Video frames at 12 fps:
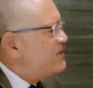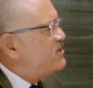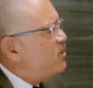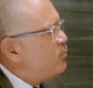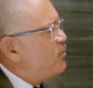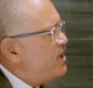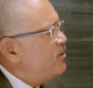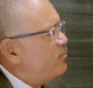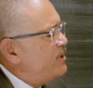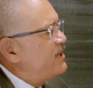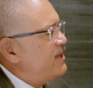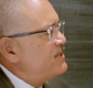it's so real
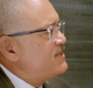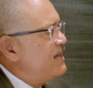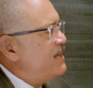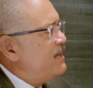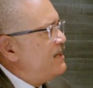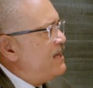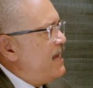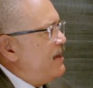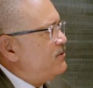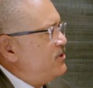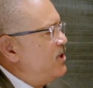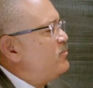because
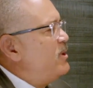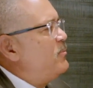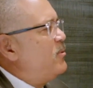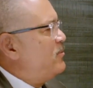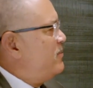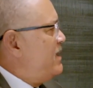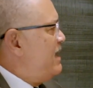our young people